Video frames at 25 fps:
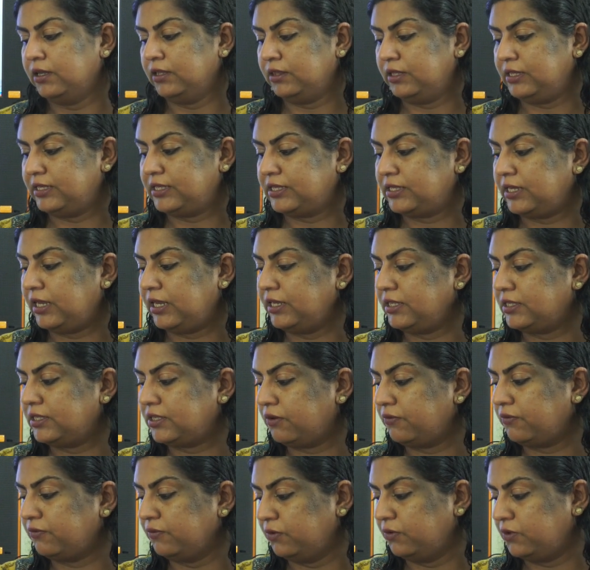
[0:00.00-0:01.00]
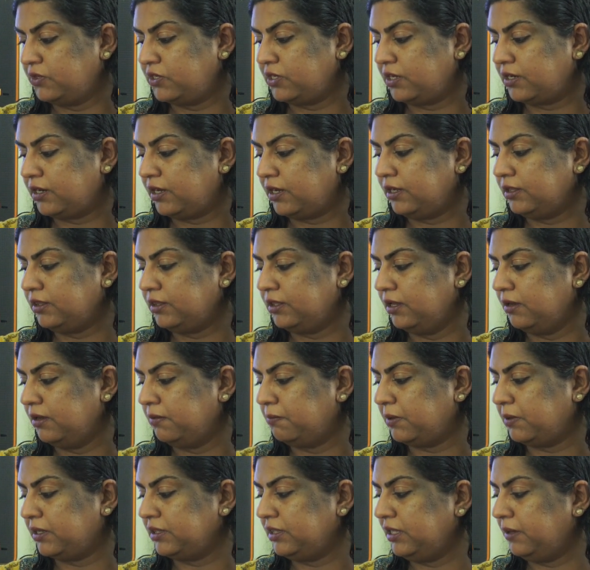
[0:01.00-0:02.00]
The states of Gujarat,
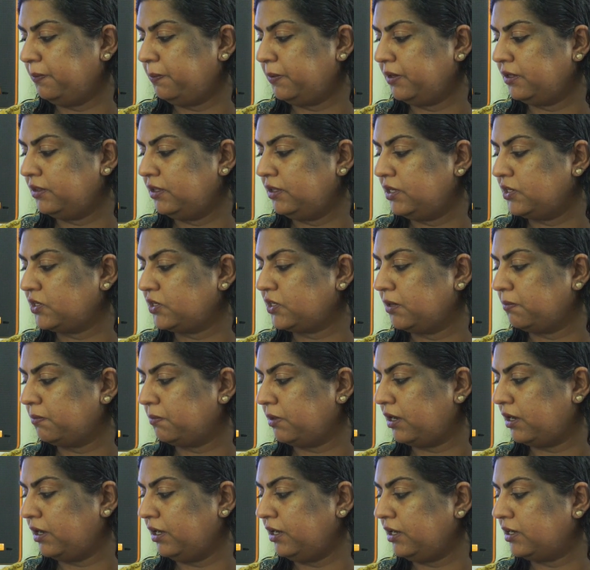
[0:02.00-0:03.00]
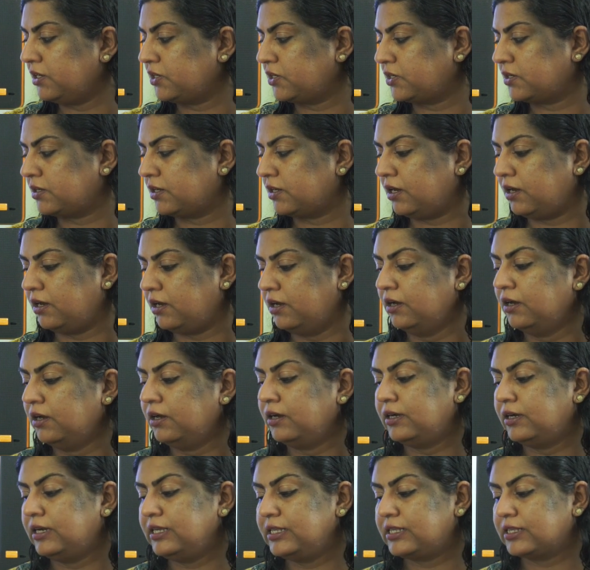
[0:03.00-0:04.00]
Madhya Pradesh and Maharashtra
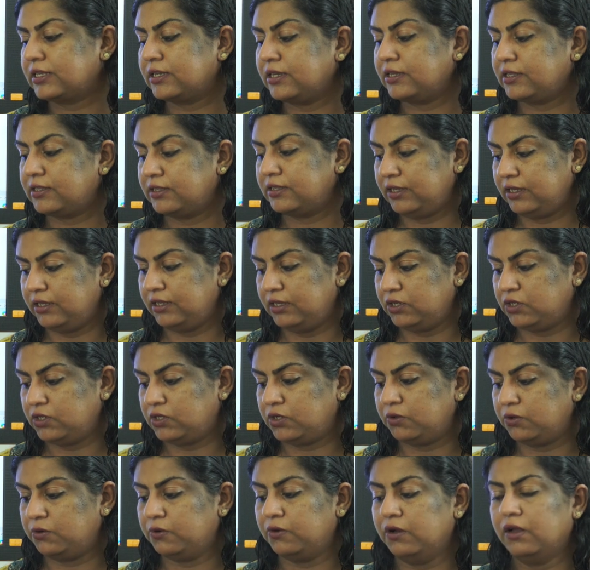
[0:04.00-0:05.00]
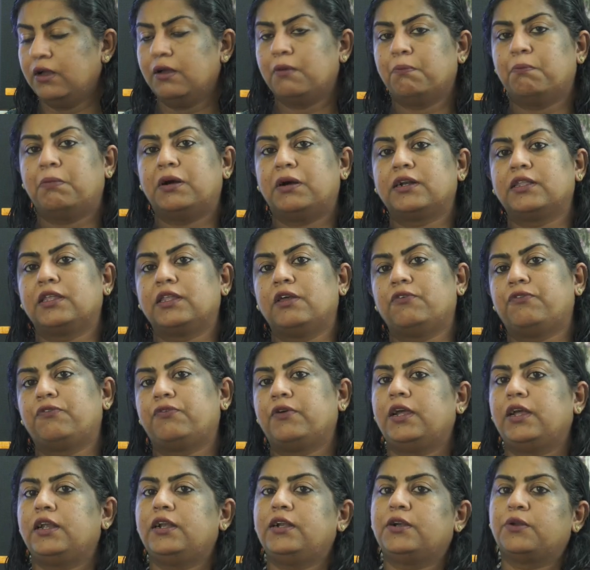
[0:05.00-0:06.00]
discussed the issue, but they
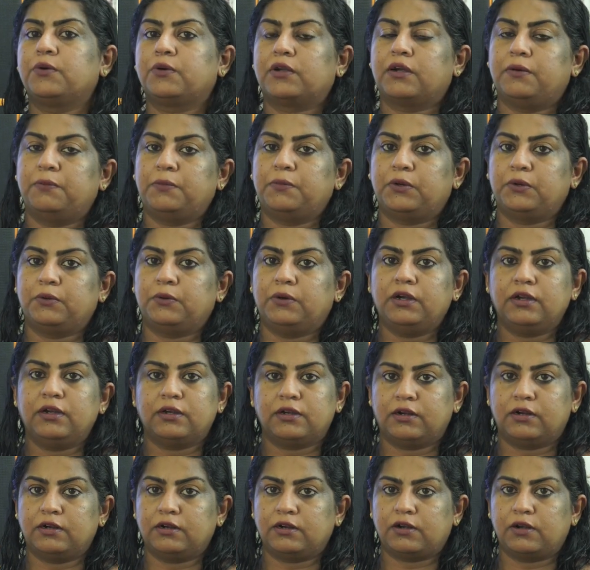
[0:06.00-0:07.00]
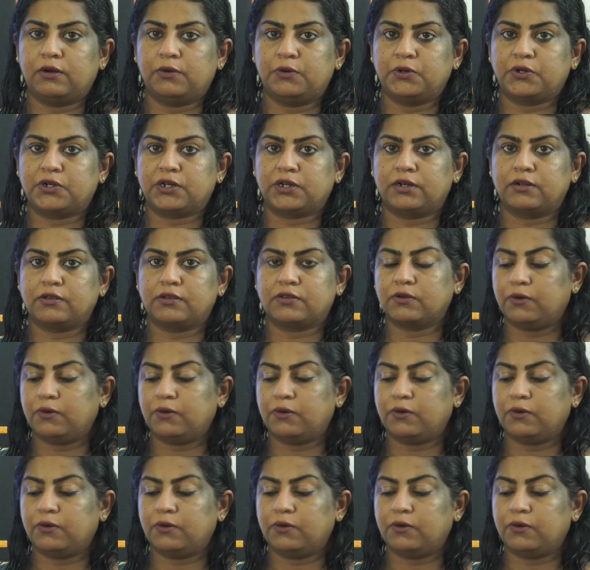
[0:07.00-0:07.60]
failed to come to a conclusion.